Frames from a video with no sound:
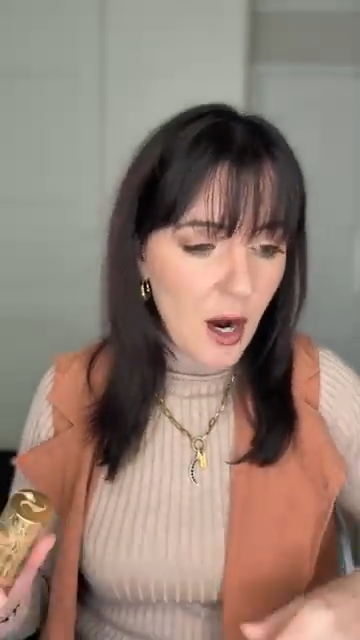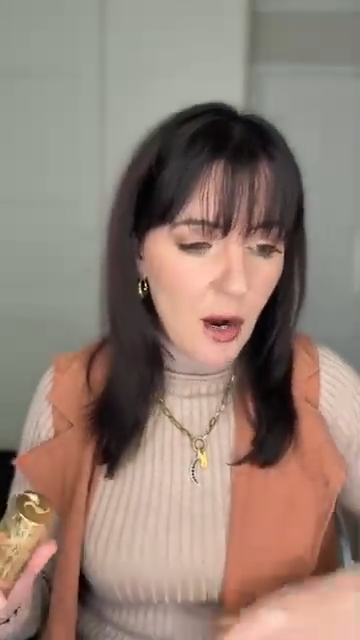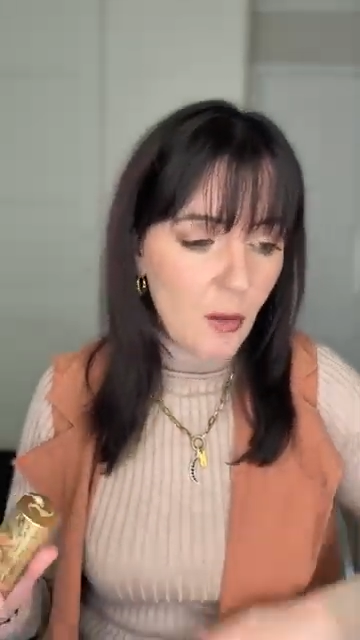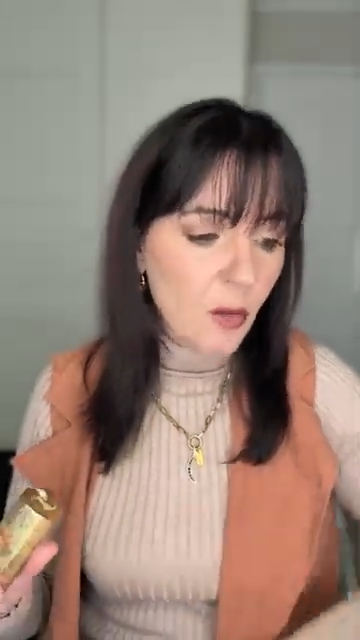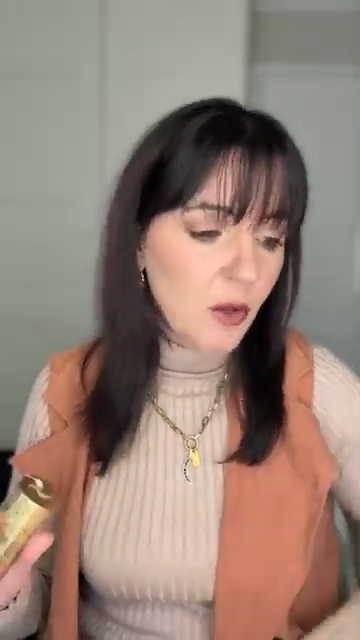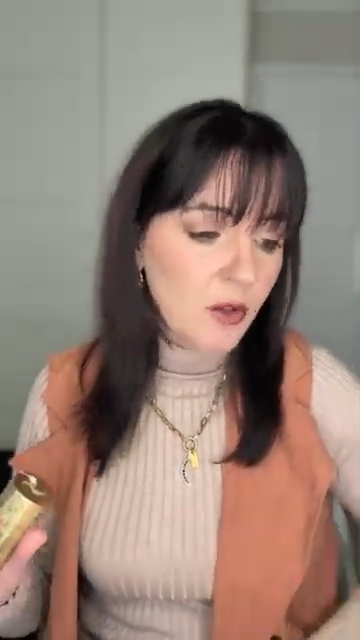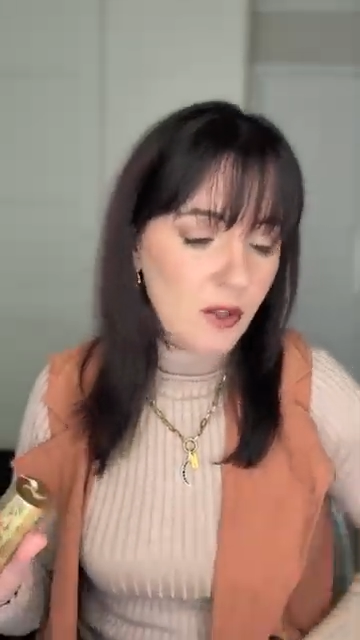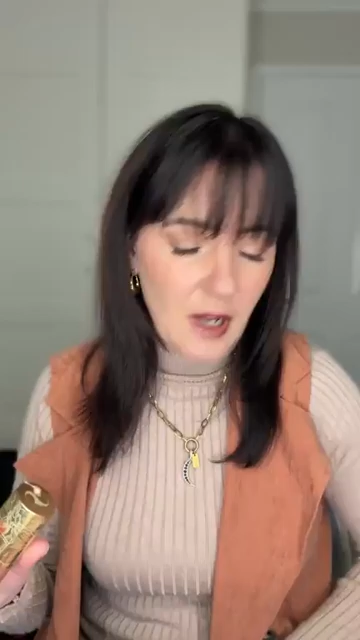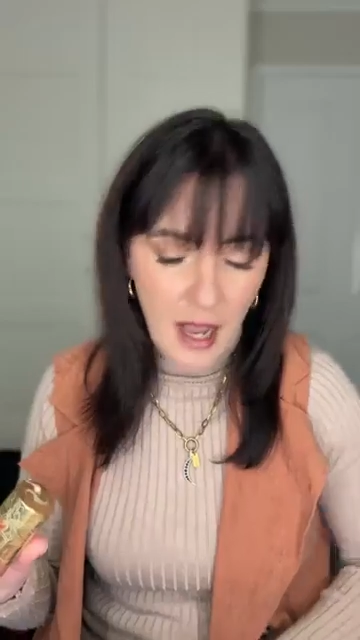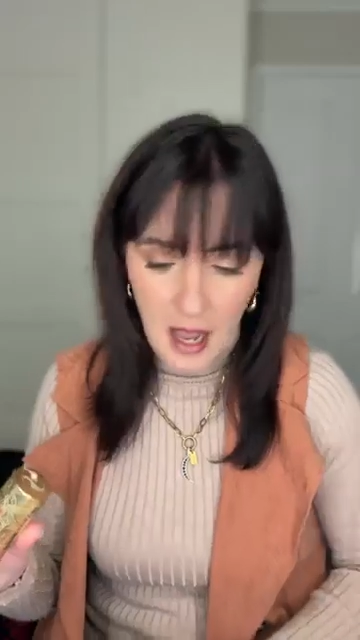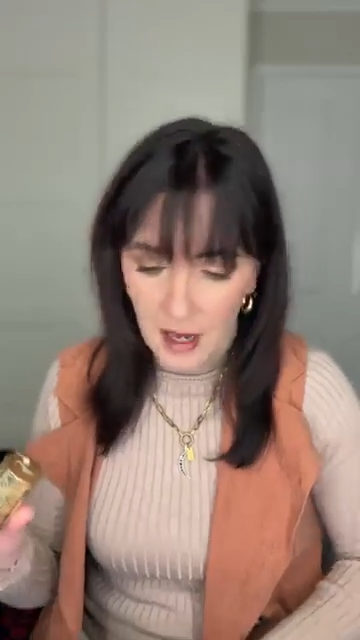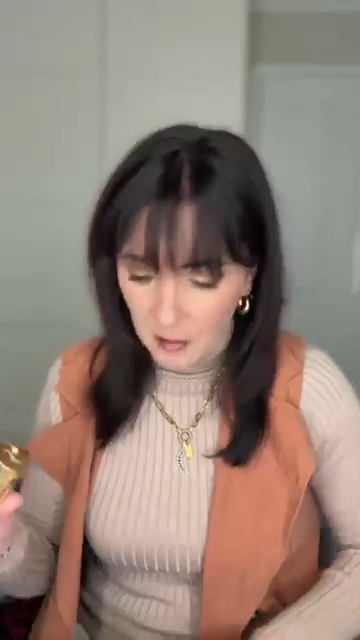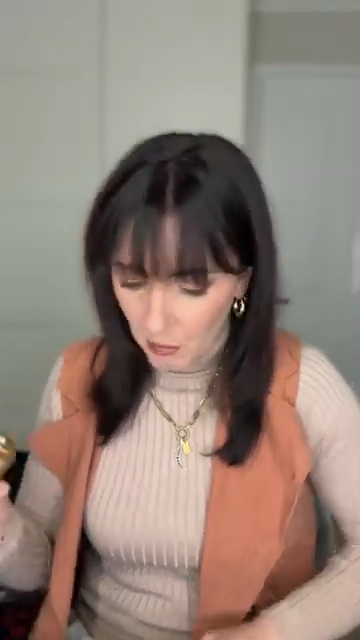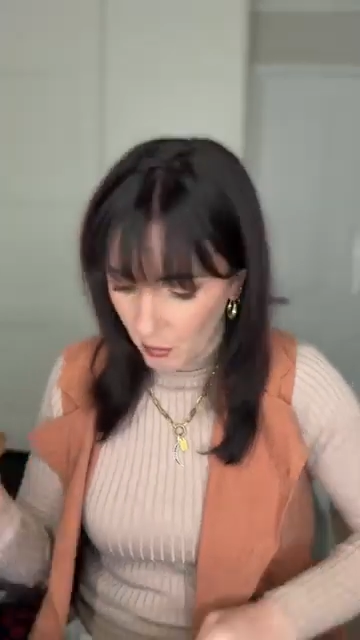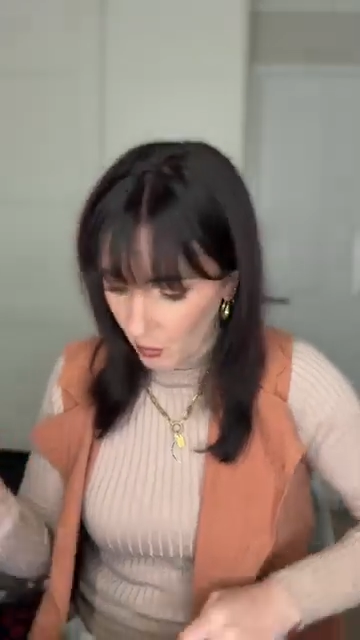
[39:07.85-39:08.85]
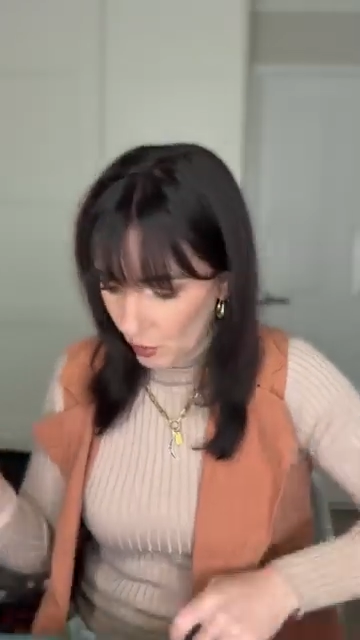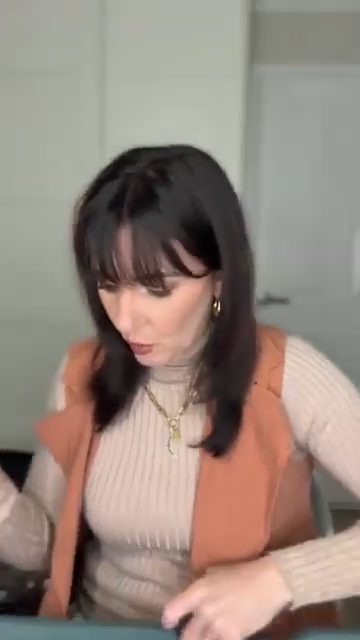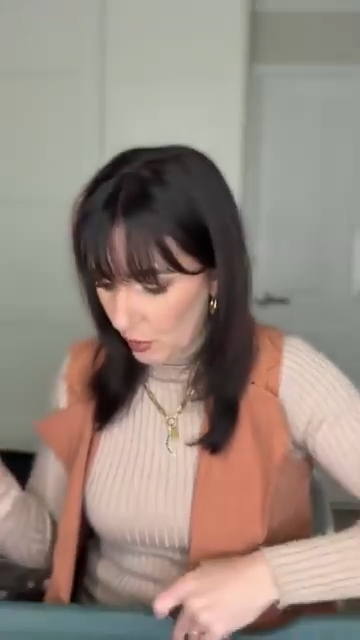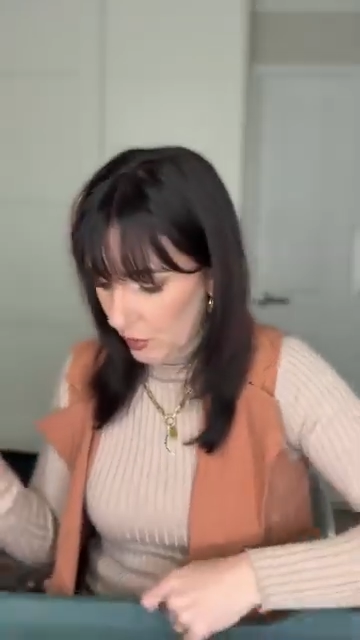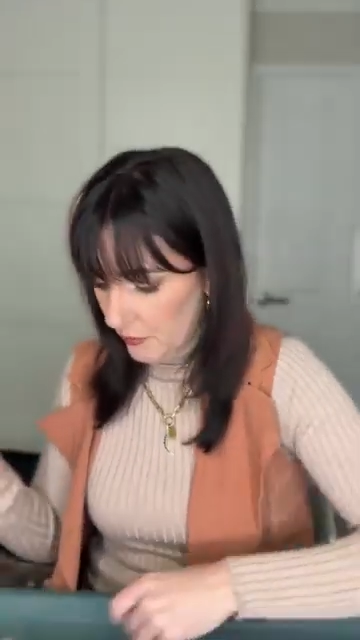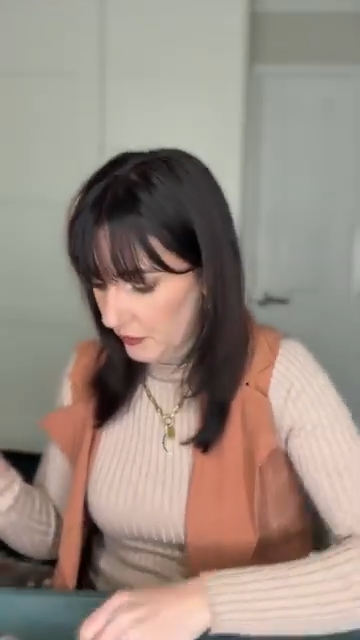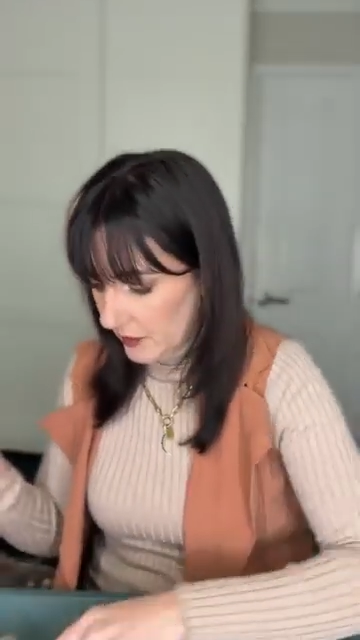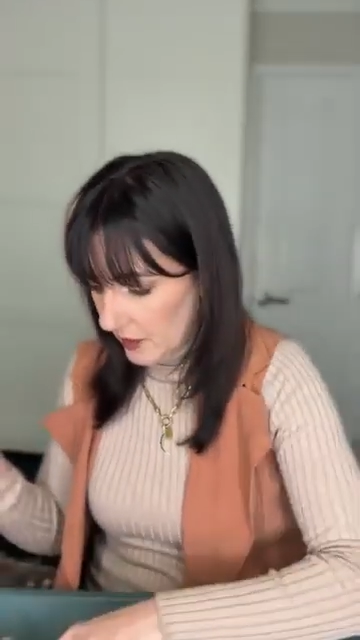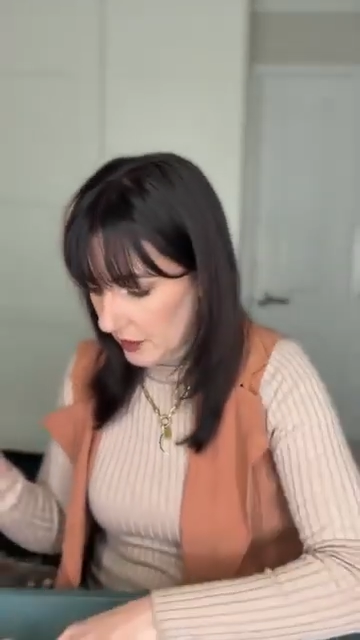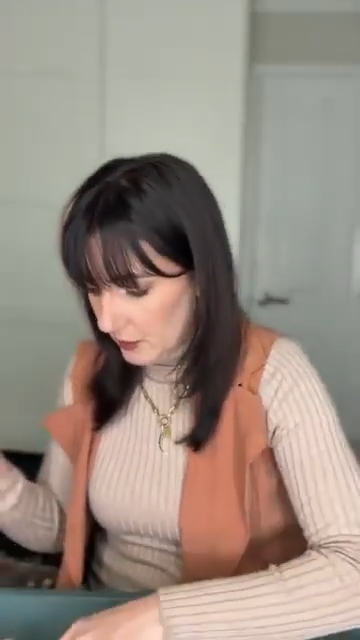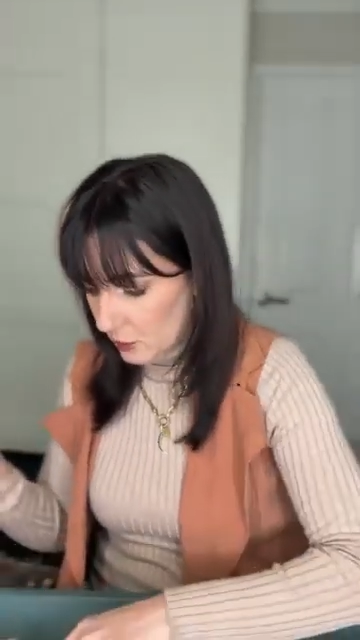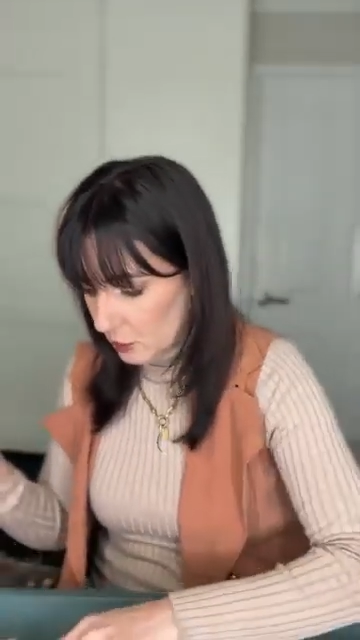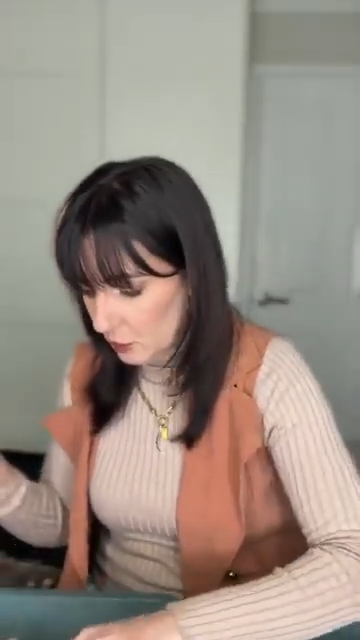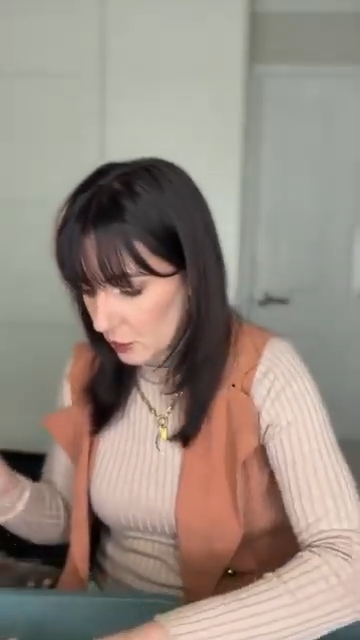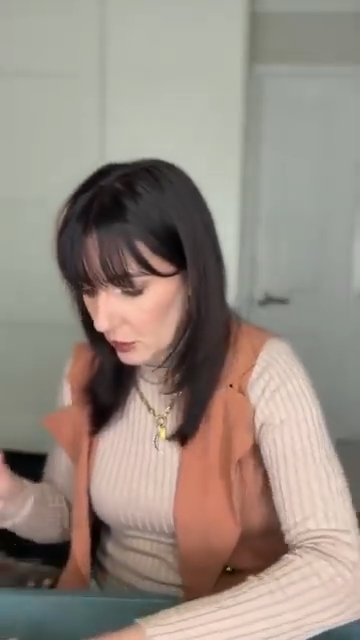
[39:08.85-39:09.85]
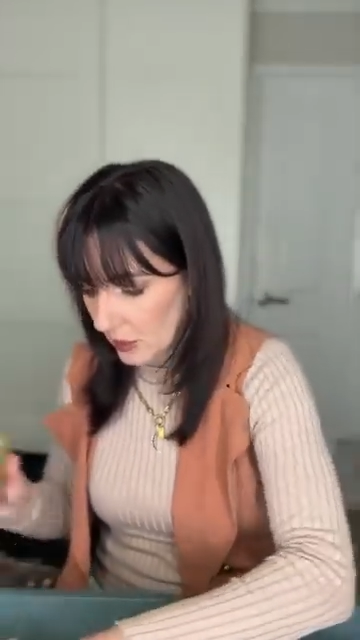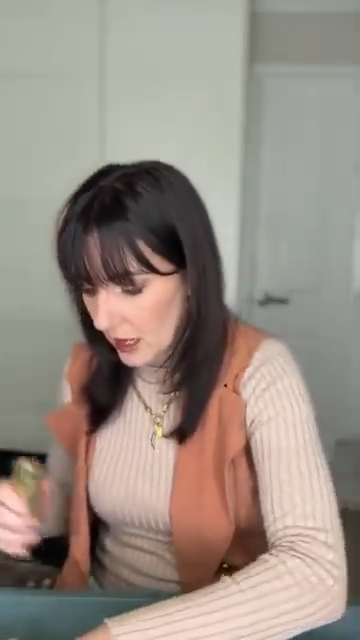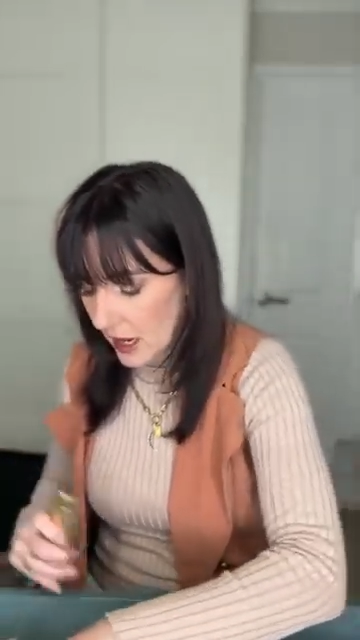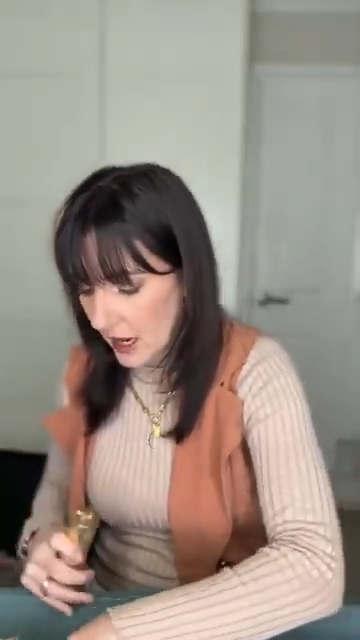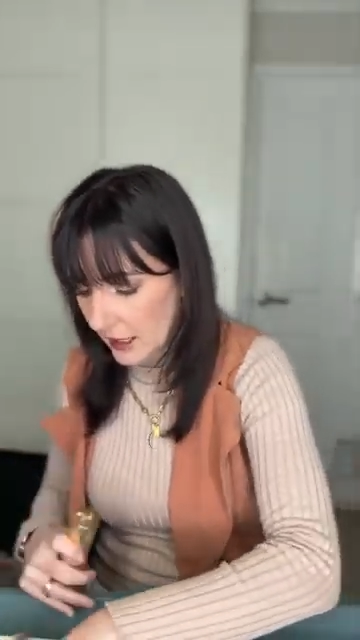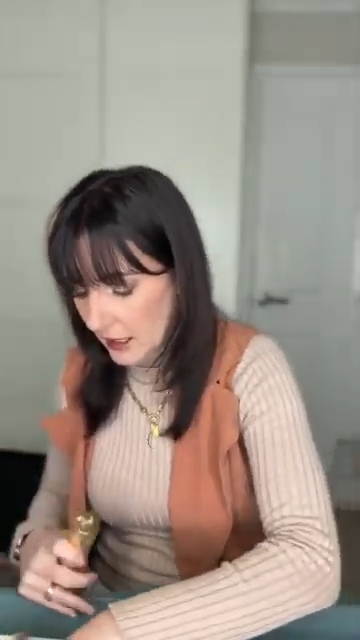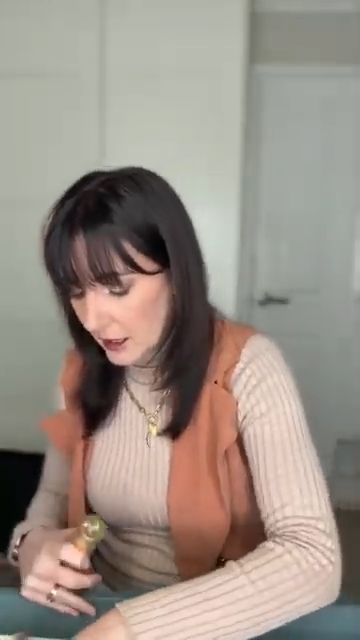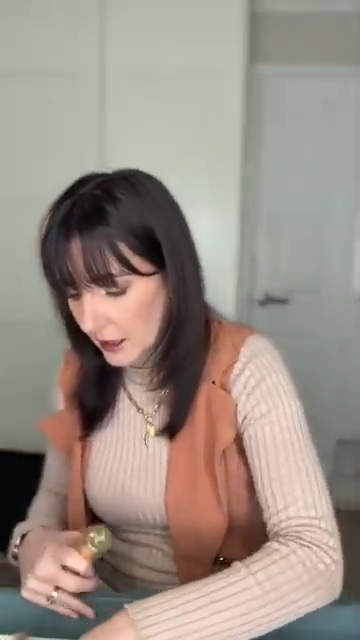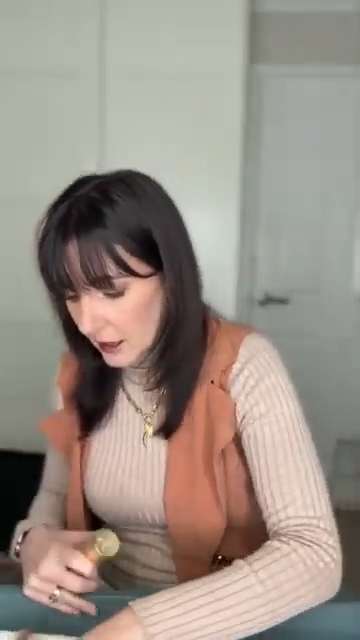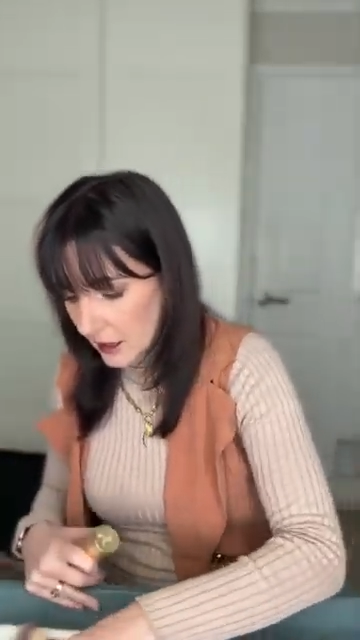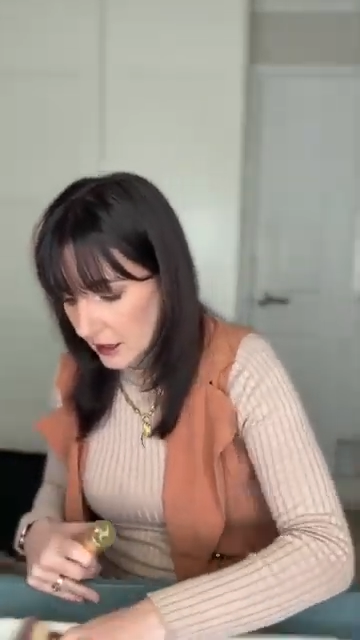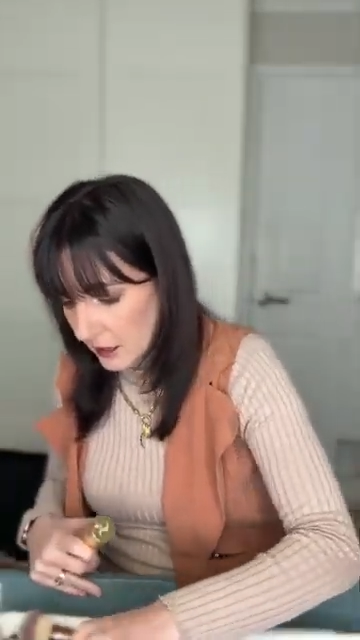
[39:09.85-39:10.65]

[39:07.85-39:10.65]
I want to add more. I do like